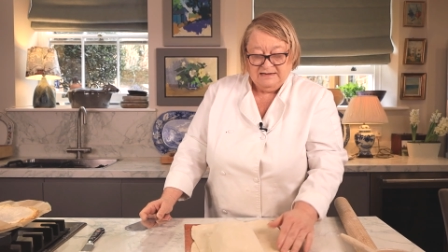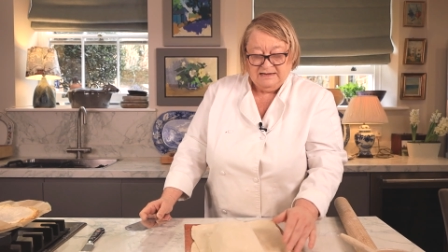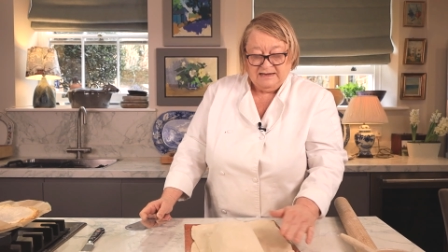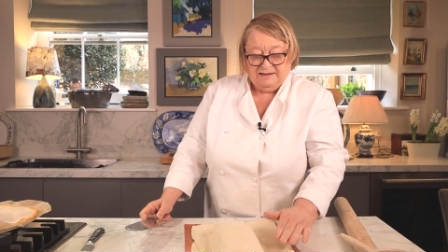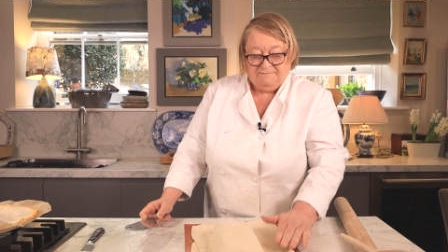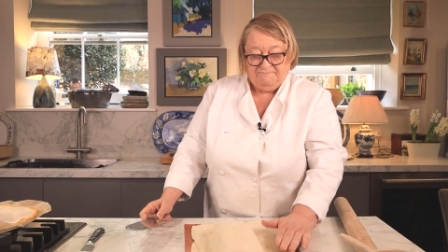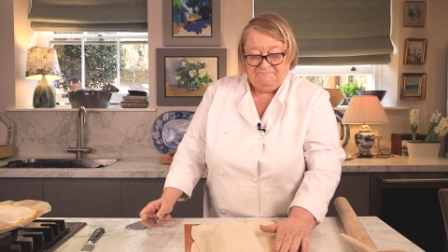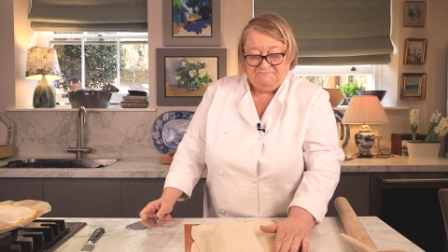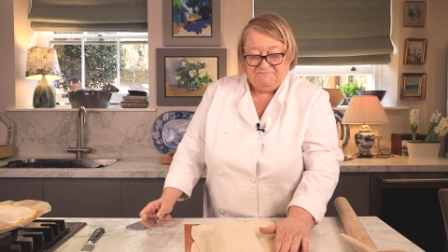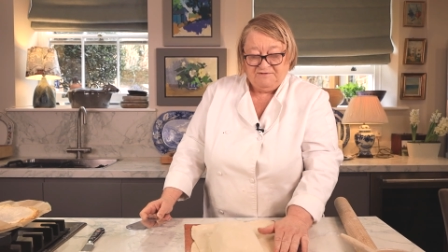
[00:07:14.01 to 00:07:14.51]

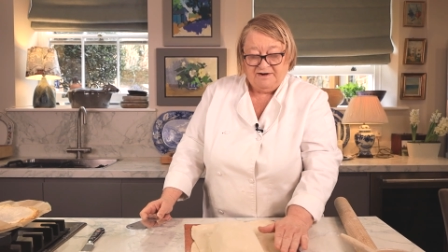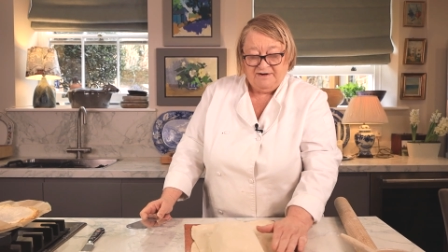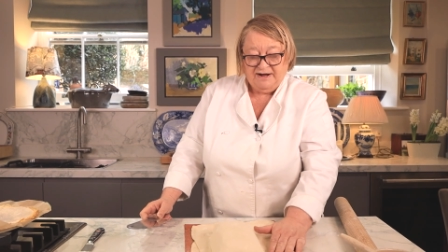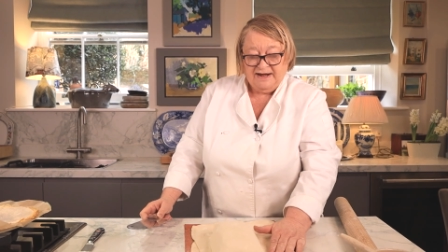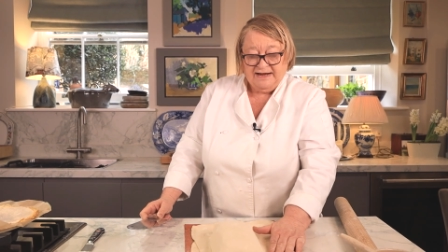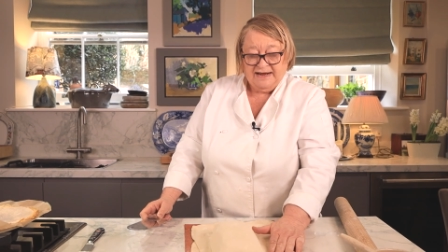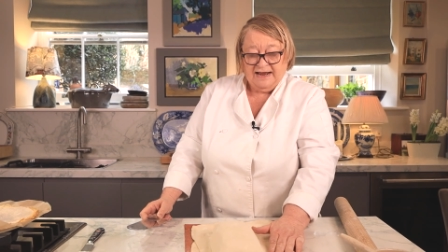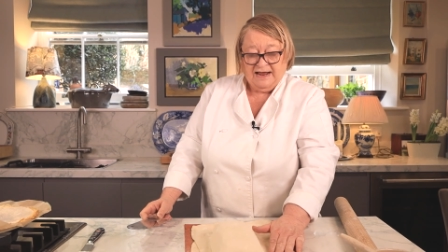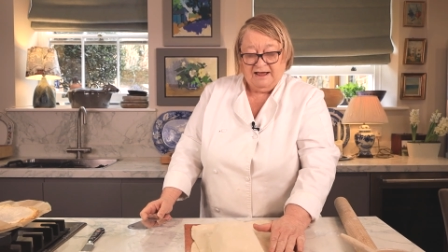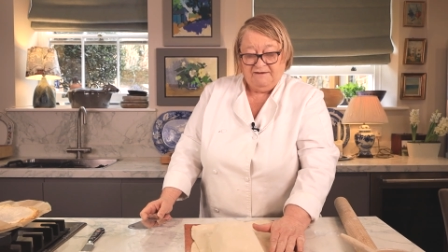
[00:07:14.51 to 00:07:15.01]
I'm very
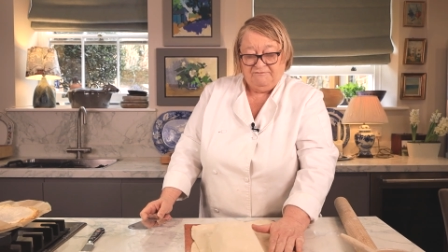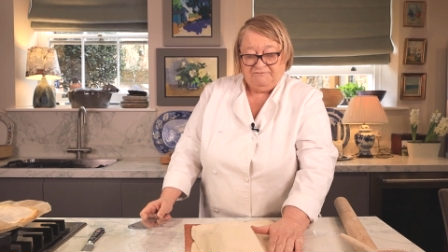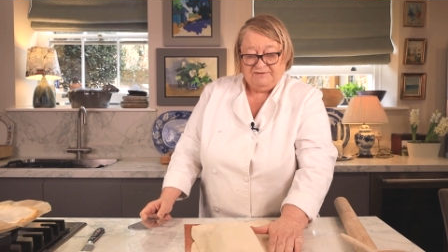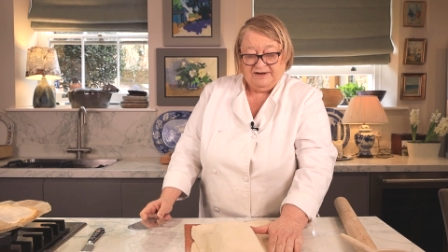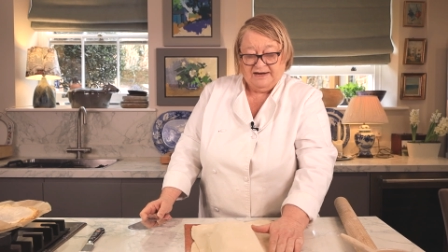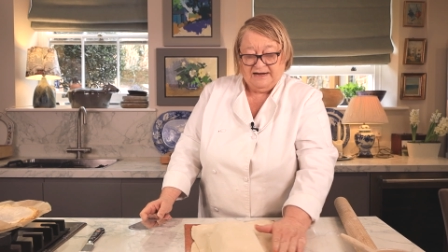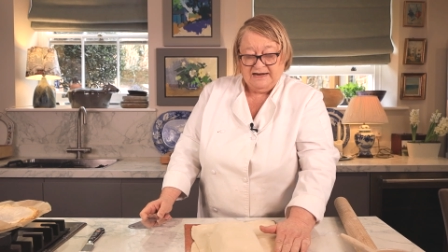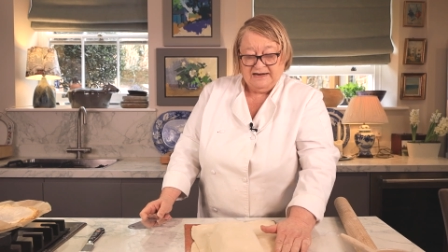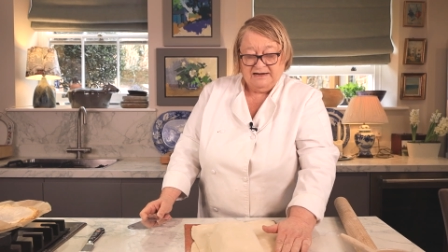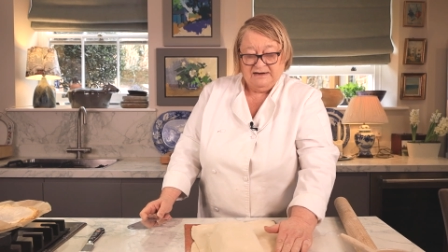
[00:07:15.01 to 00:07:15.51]

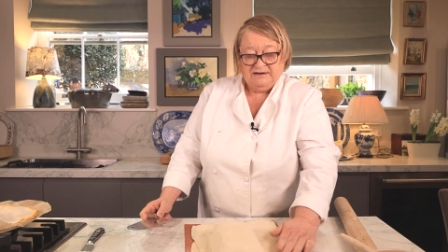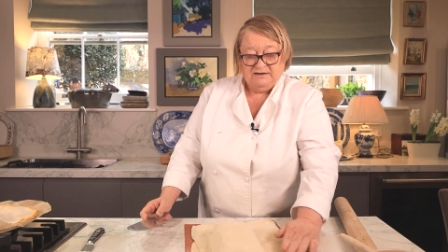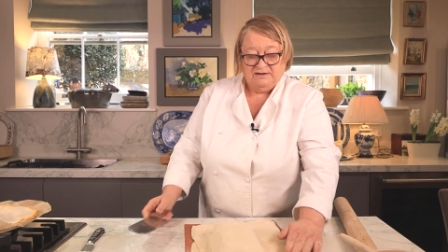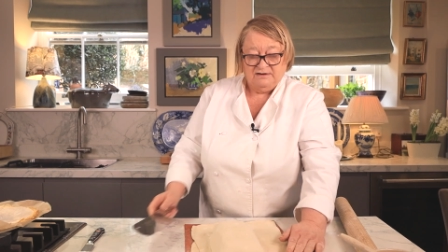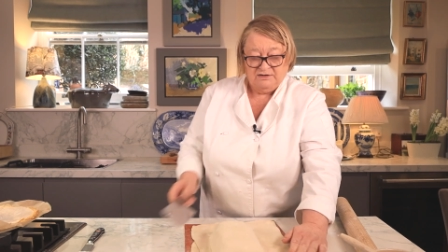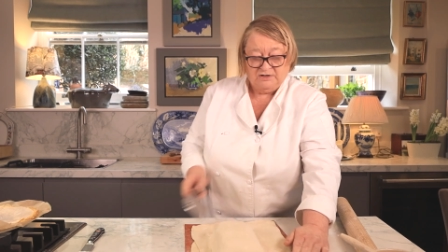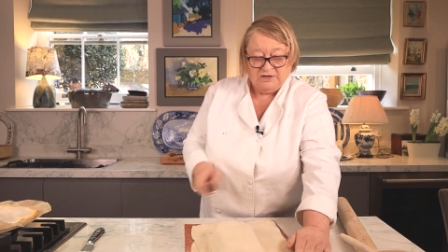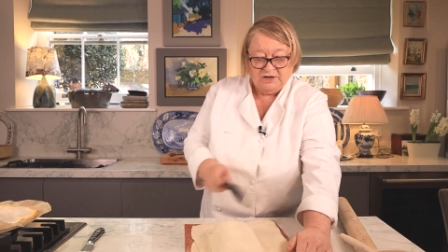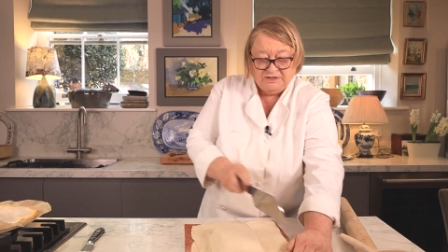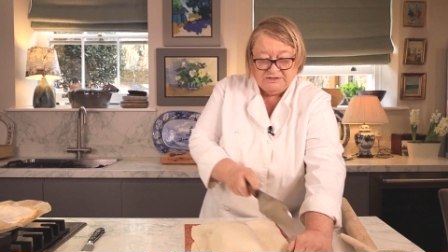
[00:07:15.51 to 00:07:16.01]
carefully
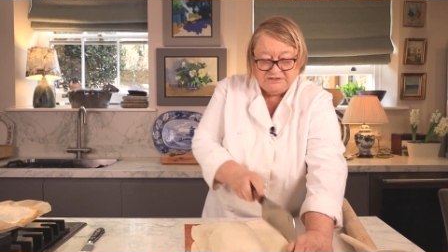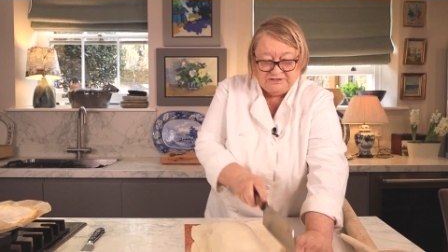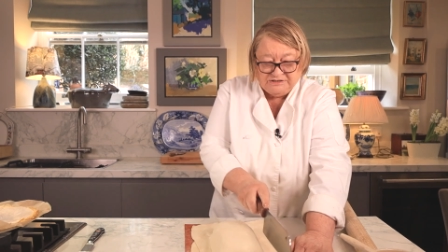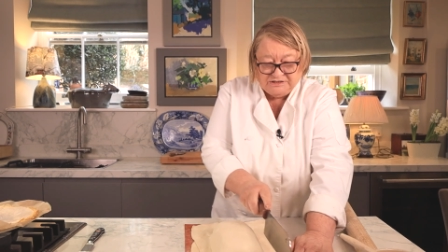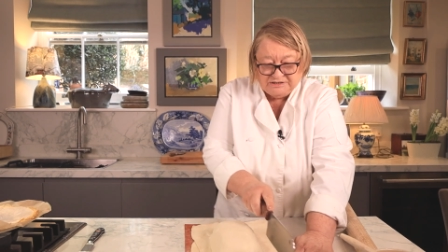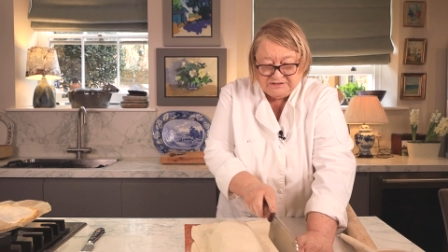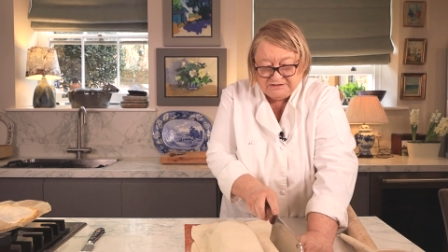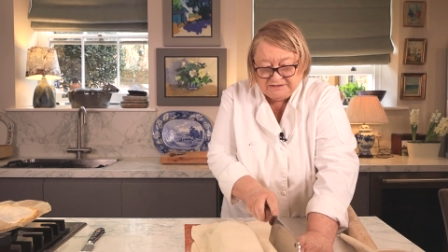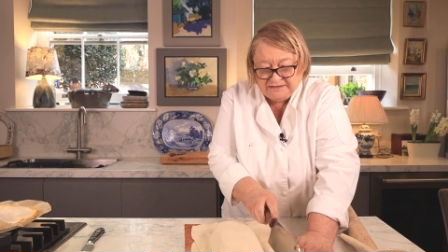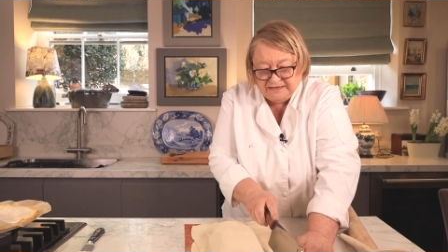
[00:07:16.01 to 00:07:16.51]
going to
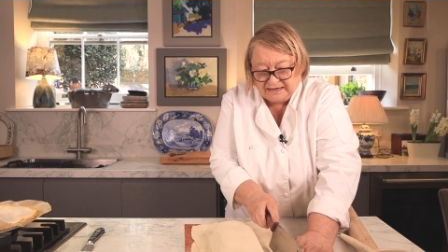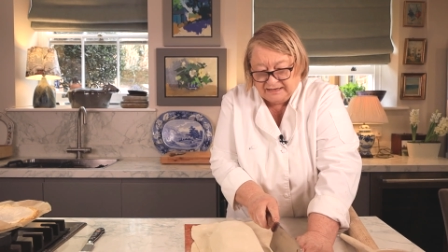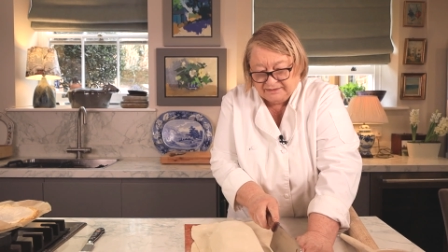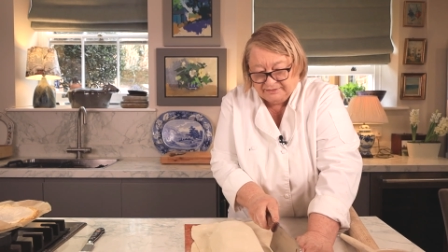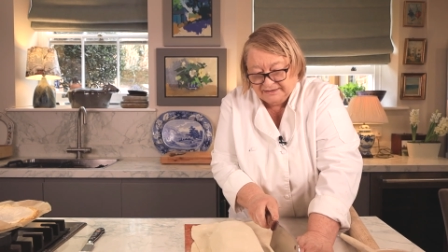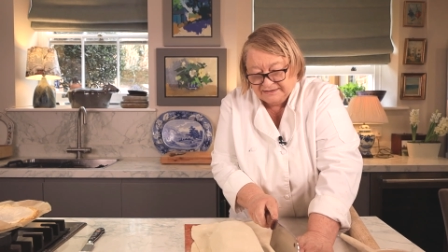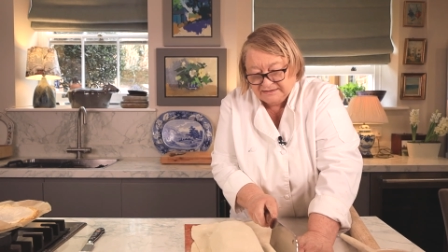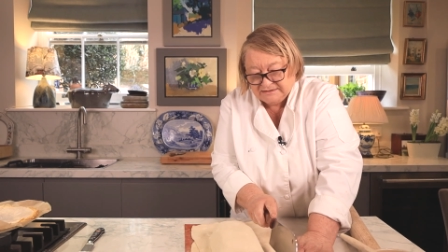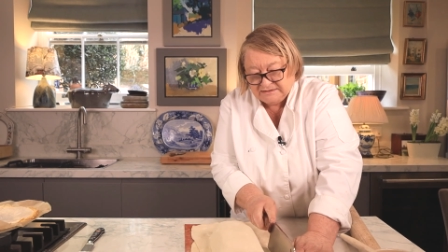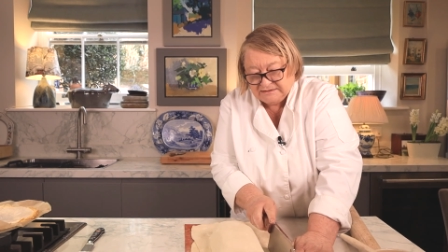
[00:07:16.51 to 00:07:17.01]
just cut
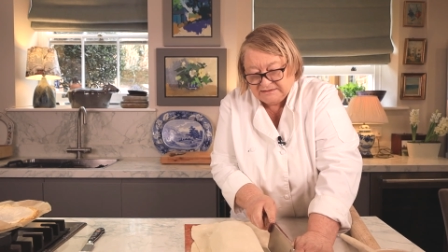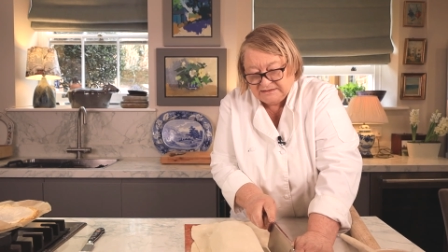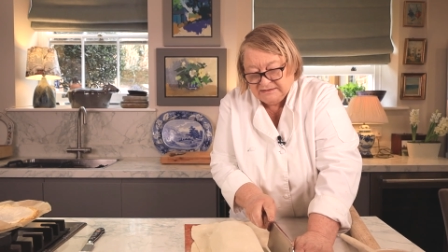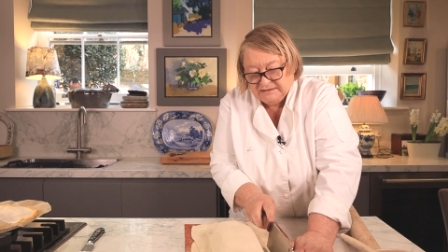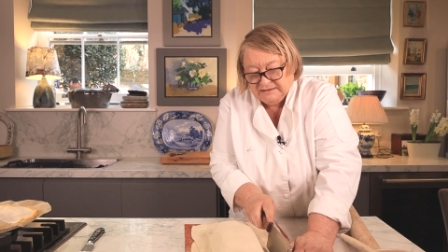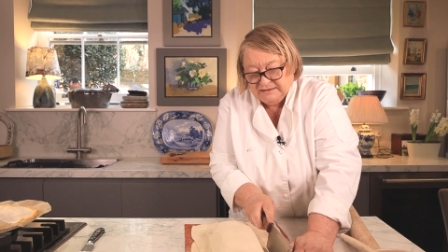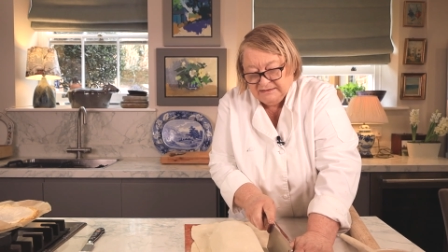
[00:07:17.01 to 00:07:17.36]
this.